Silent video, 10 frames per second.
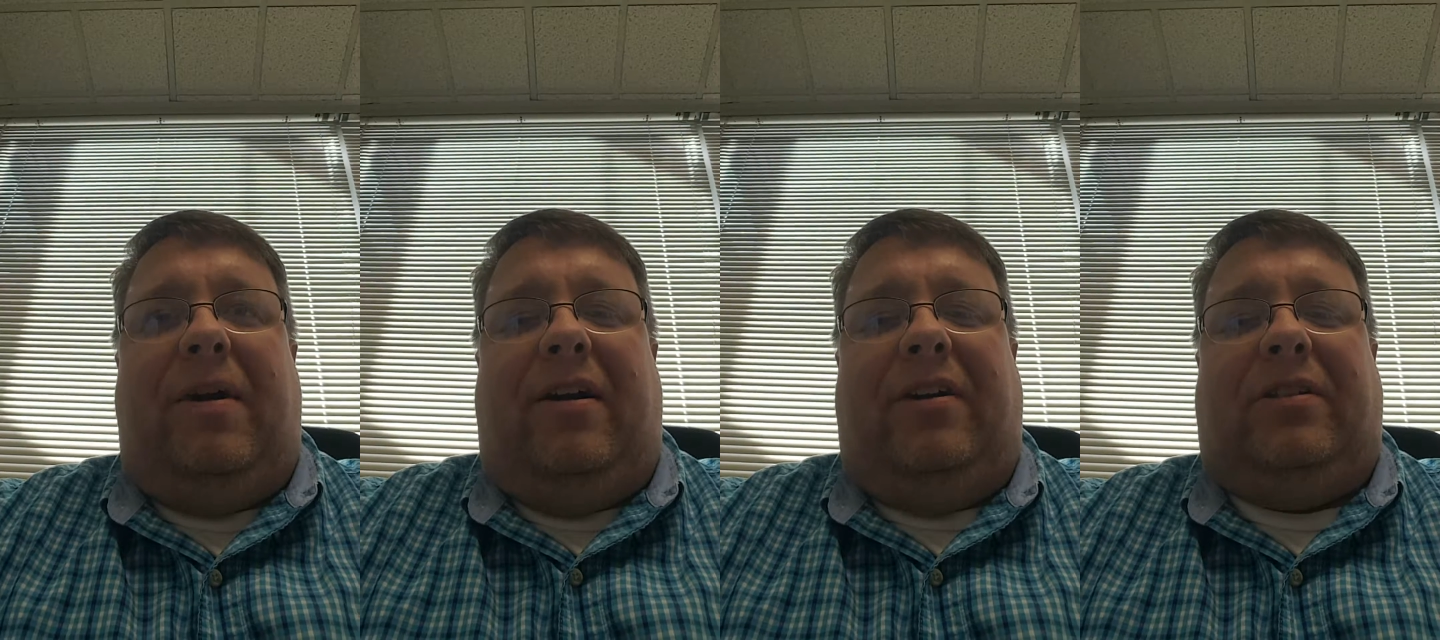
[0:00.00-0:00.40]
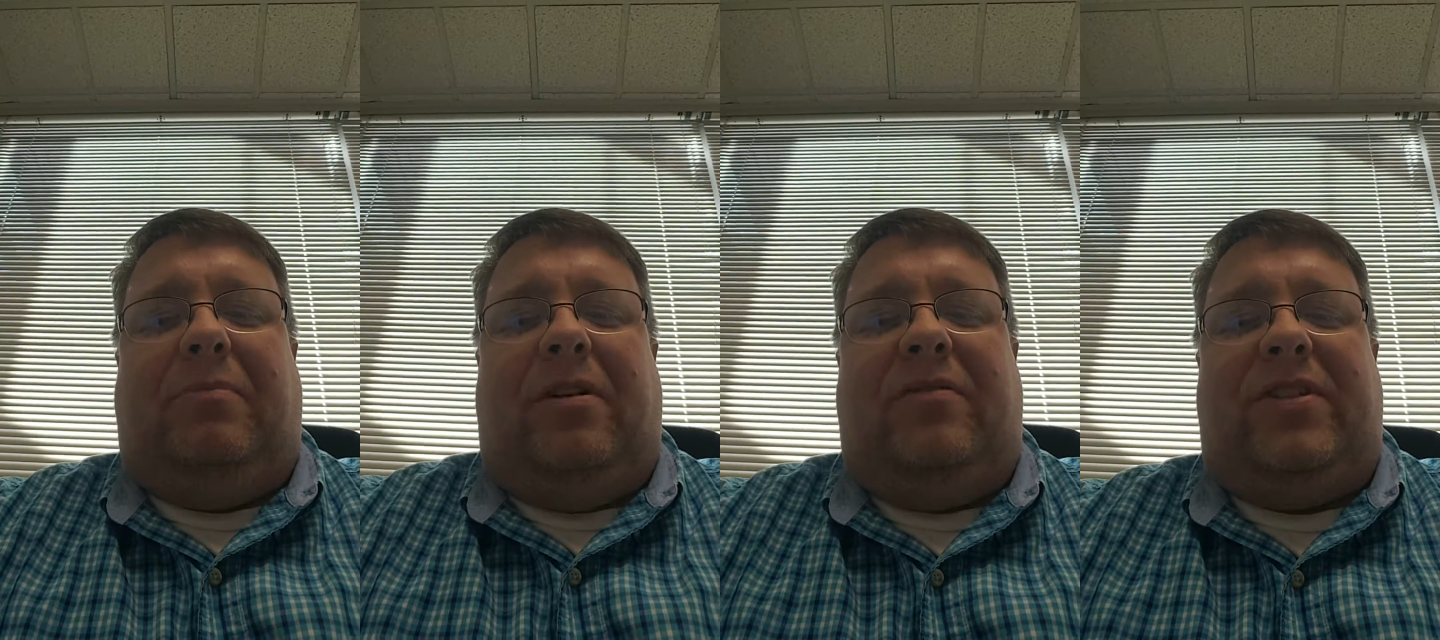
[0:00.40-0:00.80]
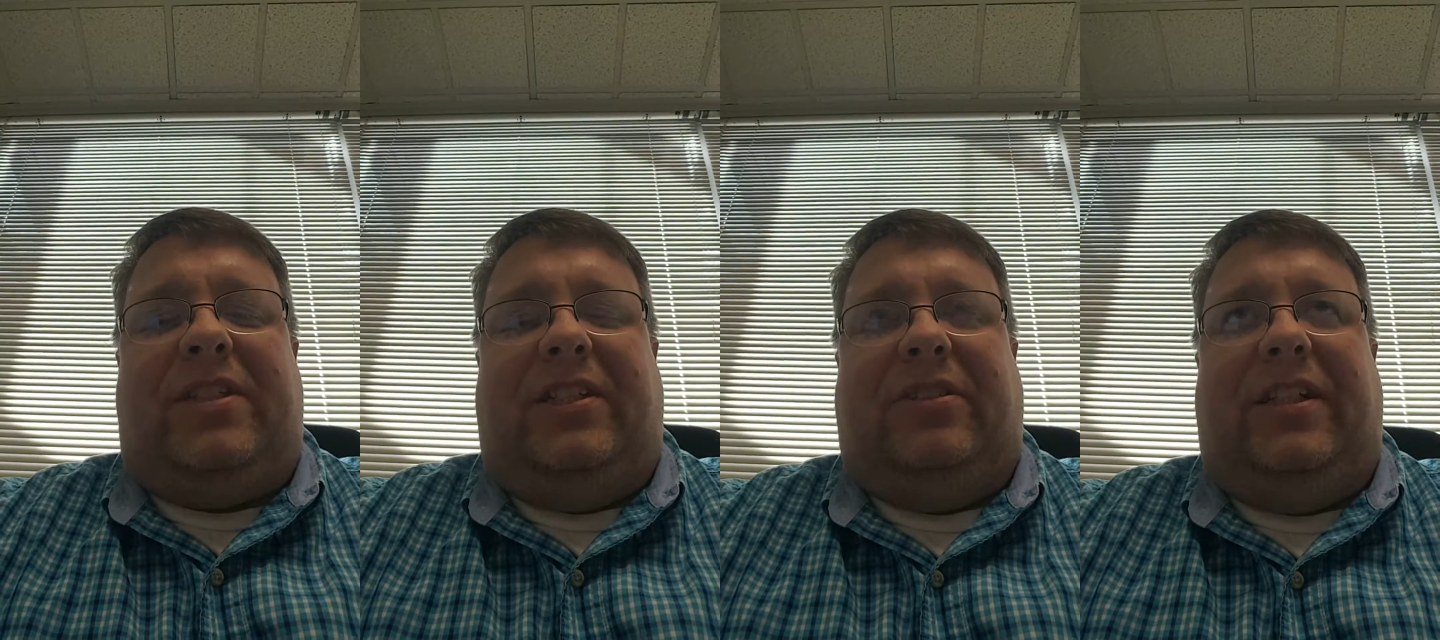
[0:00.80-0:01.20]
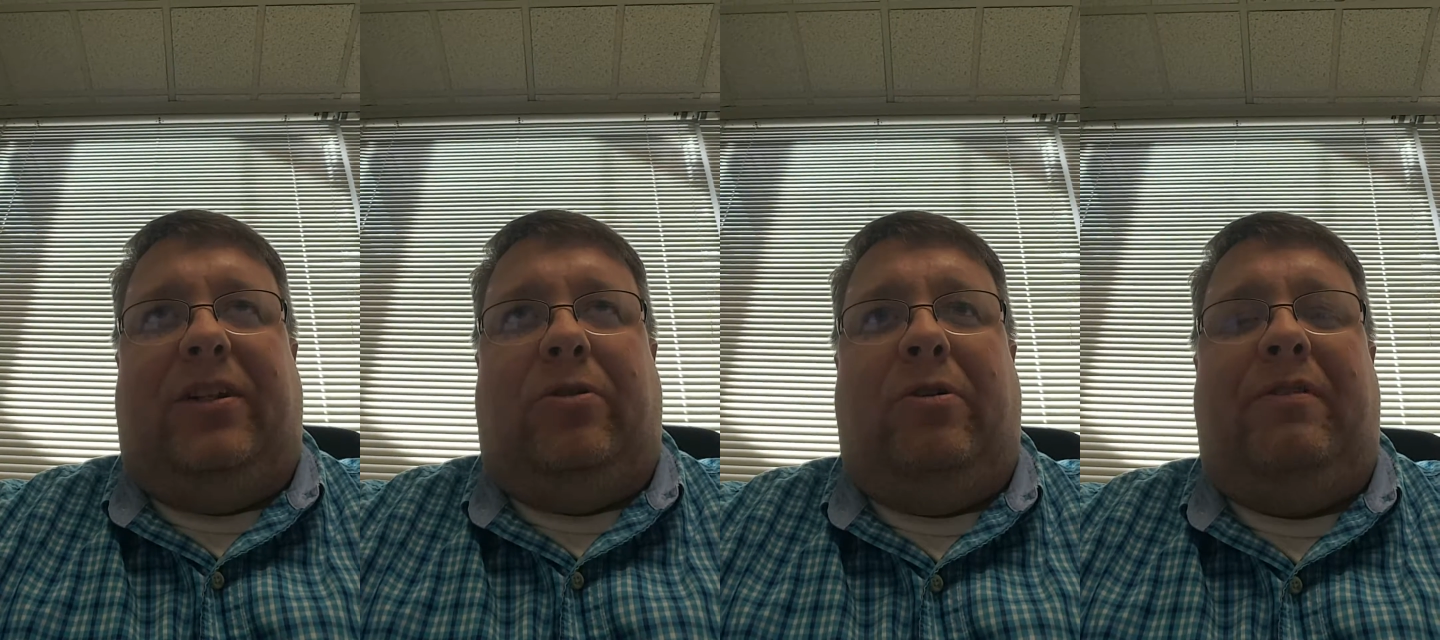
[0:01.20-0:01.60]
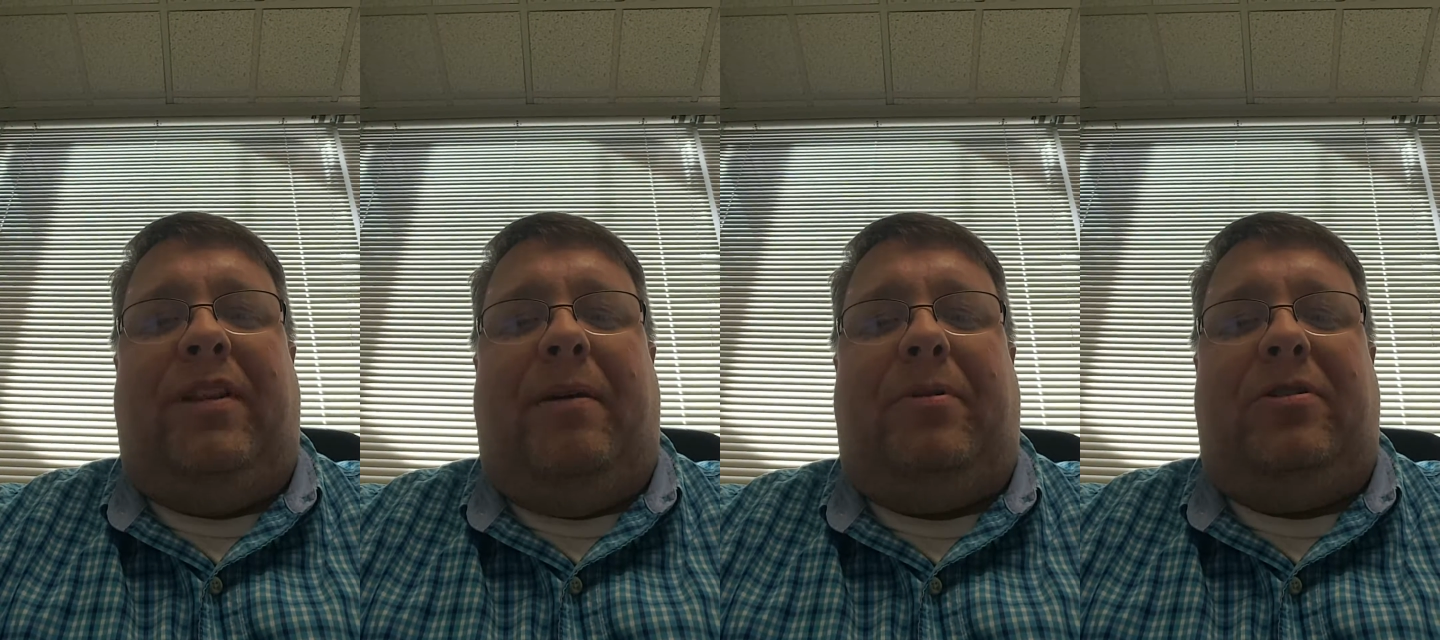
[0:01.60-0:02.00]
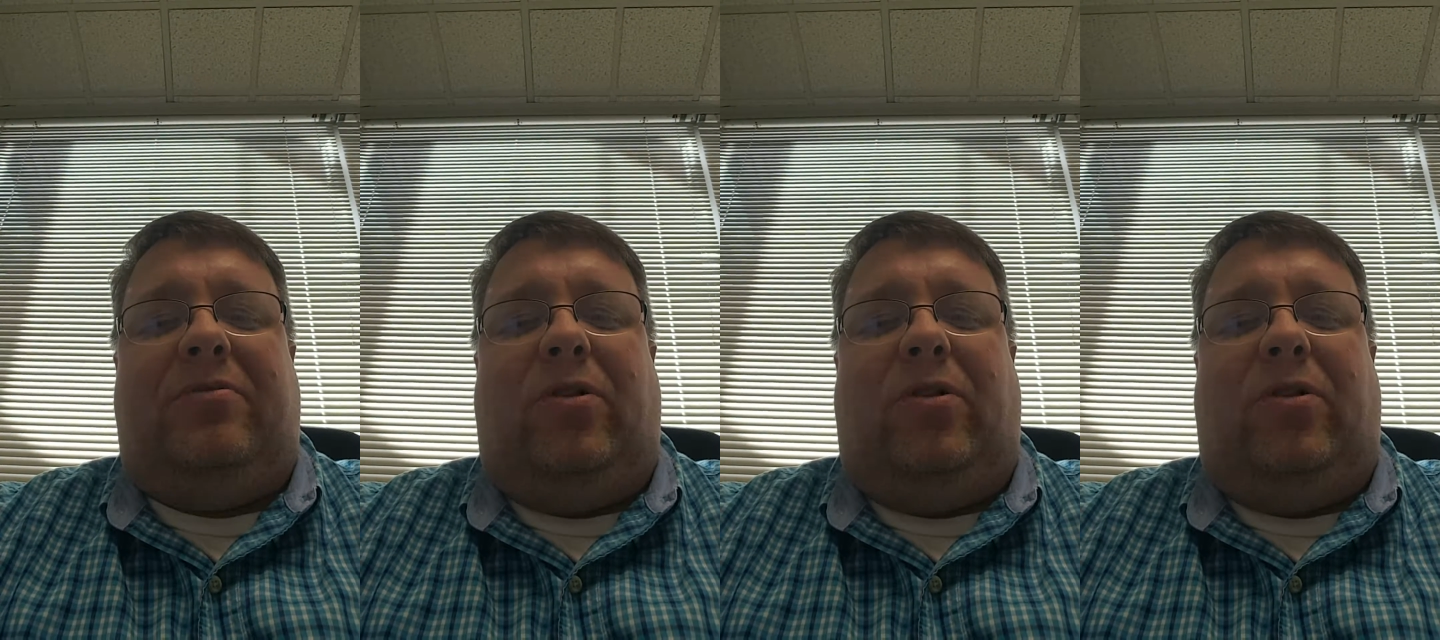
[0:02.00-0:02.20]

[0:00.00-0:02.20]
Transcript: Mary on the part of the facility or whoever that person